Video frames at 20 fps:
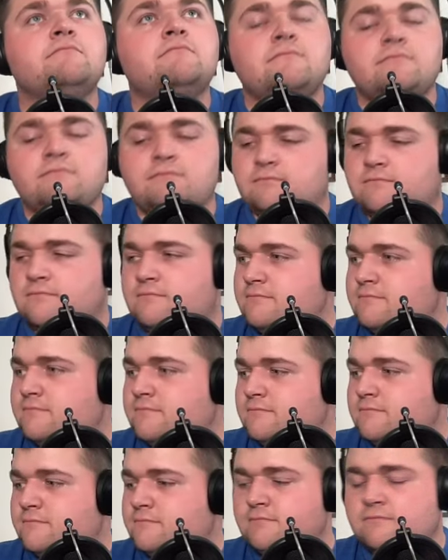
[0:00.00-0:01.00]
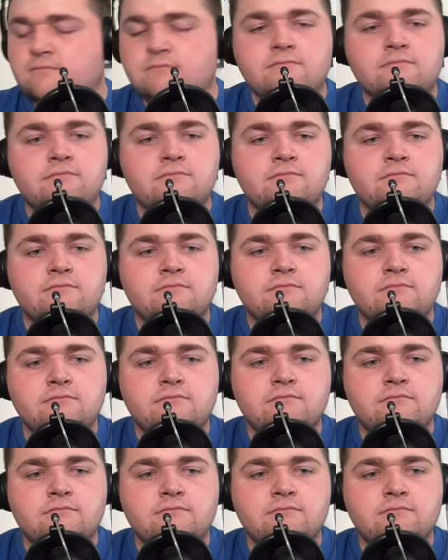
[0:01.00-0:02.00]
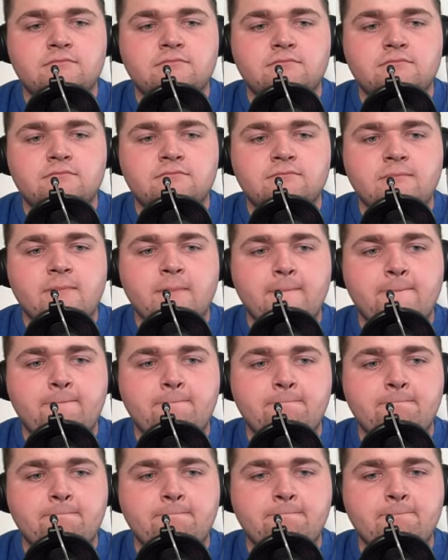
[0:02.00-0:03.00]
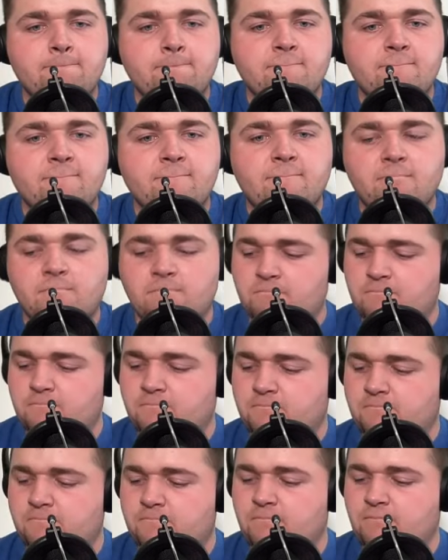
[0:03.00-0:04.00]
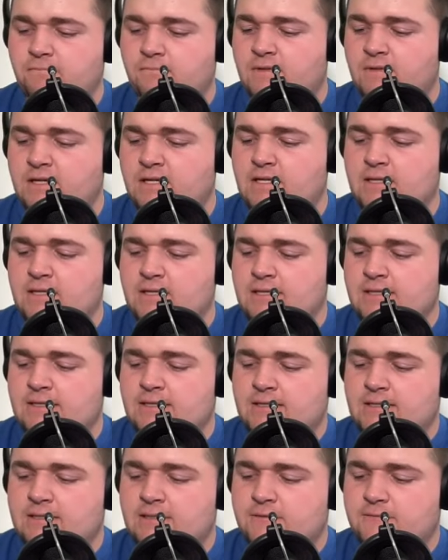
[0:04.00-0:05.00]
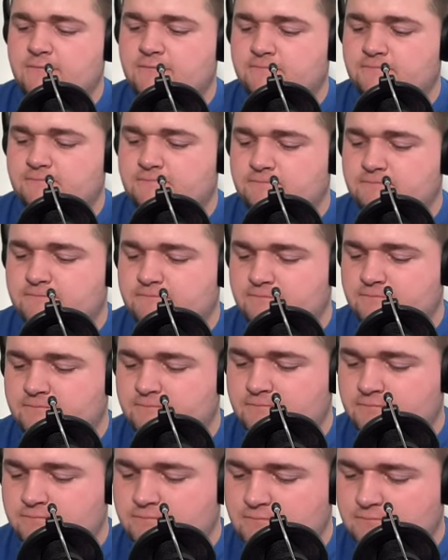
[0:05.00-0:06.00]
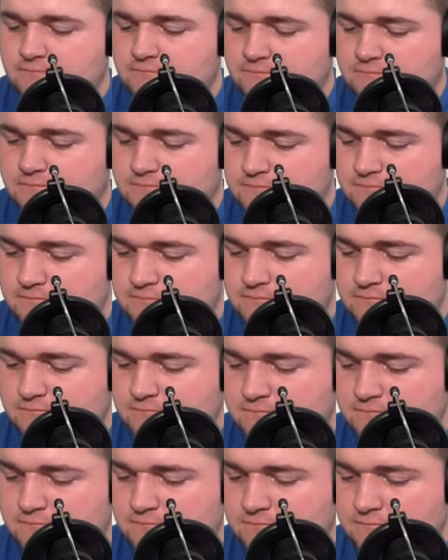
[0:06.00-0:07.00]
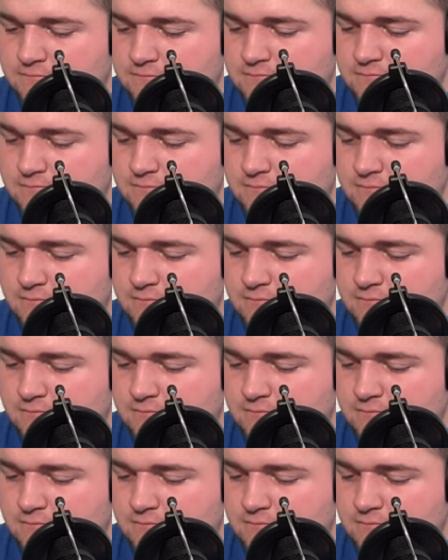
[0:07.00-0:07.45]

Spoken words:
[no speech]